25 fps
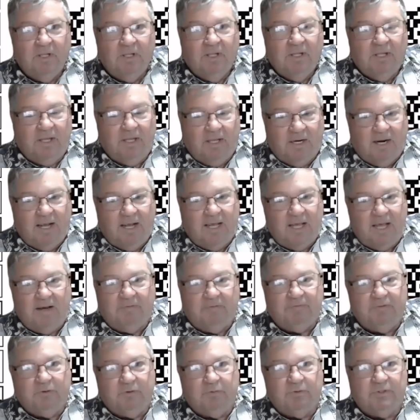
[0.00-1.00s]
and I have
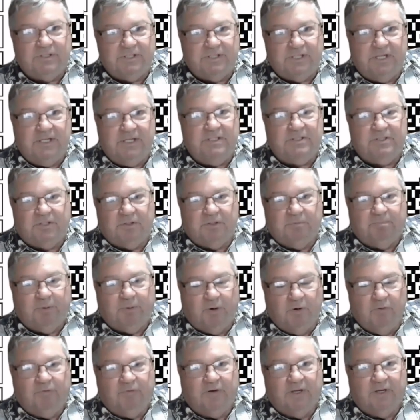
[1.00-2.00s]
the receipts to
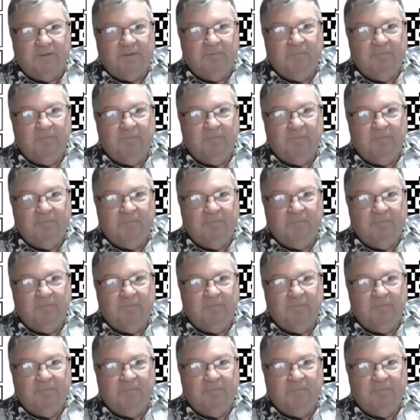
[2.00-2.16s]
prove it.